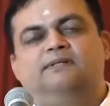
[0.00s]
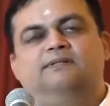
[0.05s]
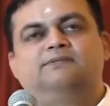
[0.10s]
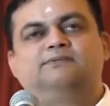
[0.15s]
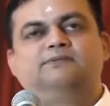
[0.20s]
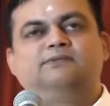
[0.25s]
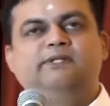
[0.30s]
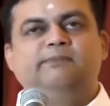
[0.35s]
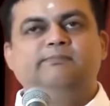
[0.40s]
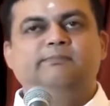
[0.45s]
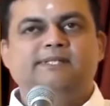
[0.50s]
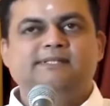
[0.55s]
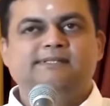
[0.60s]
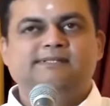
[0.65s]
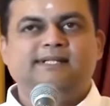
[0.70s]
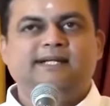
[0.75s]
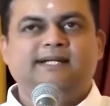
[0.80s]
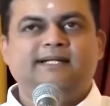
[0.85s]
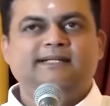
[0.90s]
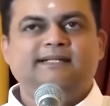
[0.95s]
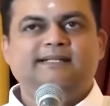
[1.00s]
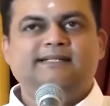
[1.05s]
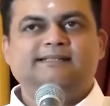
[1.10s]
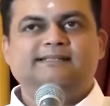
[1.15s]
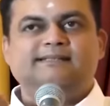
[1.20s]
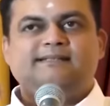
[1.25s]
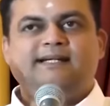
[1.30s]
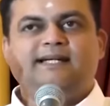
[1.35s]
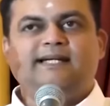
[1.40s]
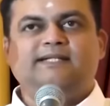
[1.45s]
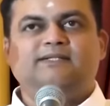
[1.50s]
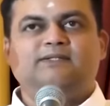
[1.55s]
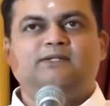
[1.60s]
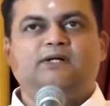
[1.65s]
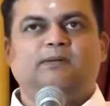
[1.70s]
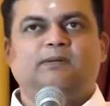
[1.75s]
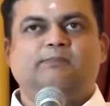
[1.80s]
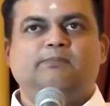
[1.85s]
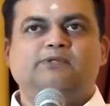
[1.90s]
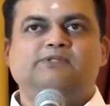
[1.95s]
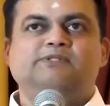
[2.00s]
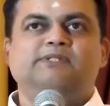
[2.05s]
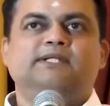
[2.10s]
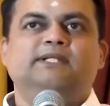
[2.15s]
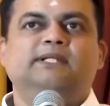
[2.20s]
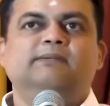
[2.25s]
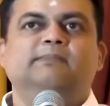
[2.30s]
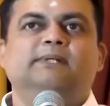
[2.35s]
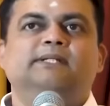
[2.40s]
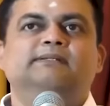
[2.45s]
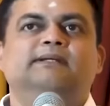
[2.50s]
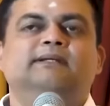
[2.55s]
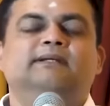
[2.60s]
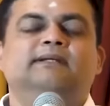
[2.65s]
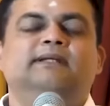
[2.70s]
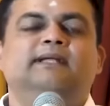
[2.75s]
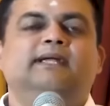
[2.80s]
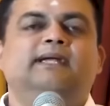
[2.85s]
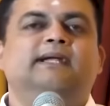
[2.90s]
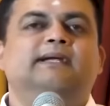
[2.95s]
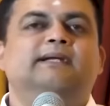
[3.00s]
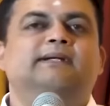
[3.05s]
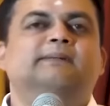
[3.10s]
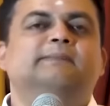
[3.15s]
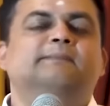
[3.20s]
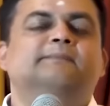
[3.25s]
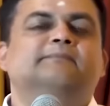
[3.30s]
So the bus stand is right opposite the Mandir gate.